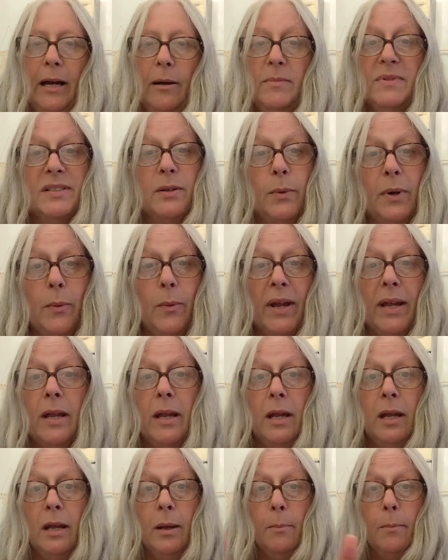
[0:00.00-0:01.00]
So anyway,
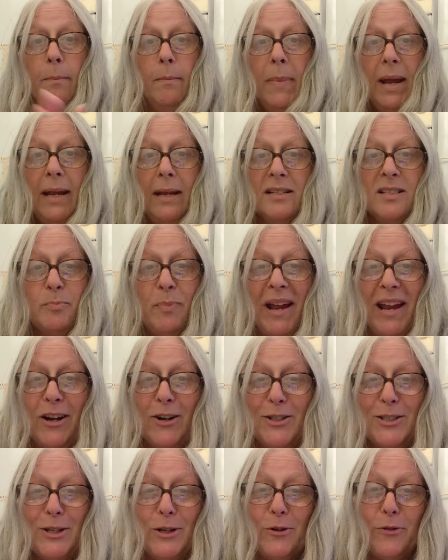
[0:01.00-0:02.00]
make a Spang
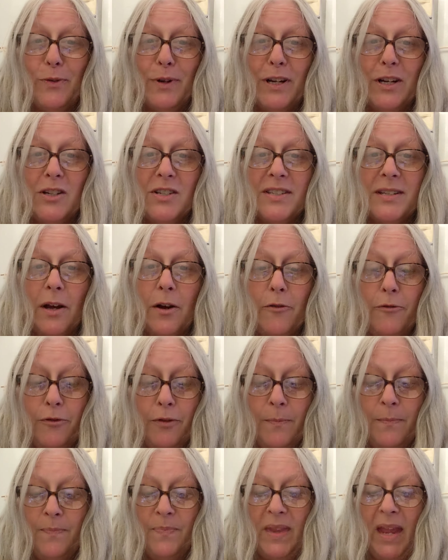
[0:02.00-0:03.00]
or two for yourself.
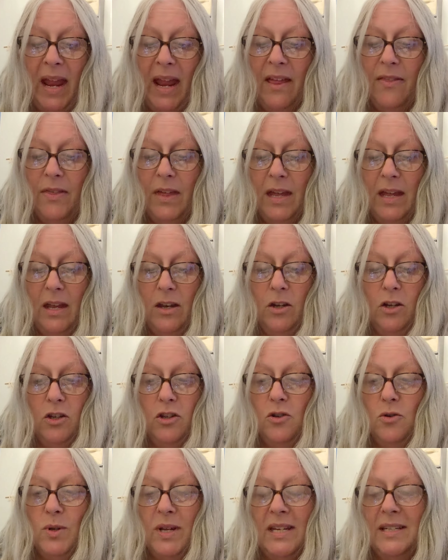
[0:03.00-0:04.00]
And then
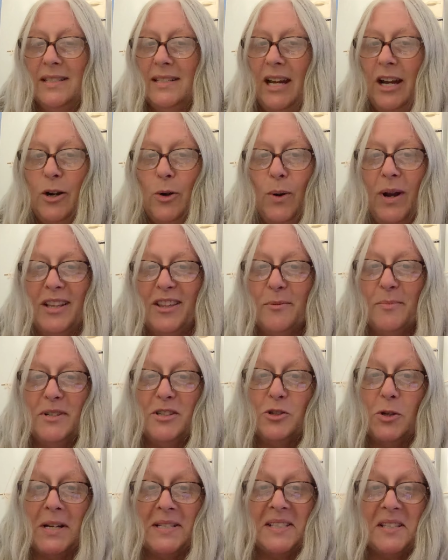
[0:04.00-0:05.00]
you can decorate them and
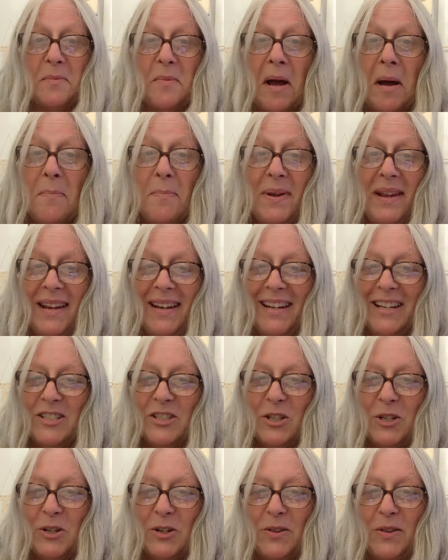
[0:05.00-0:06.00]
dress them up and
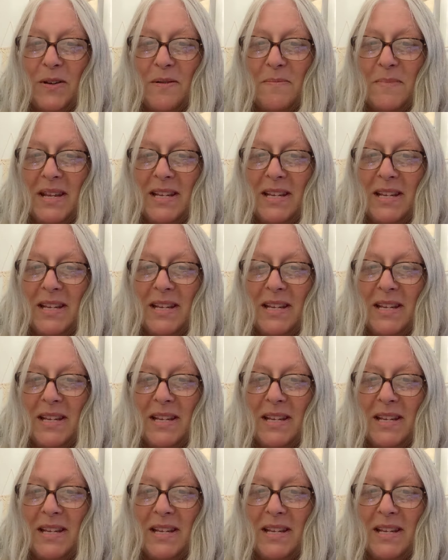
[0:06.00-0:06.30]
enter them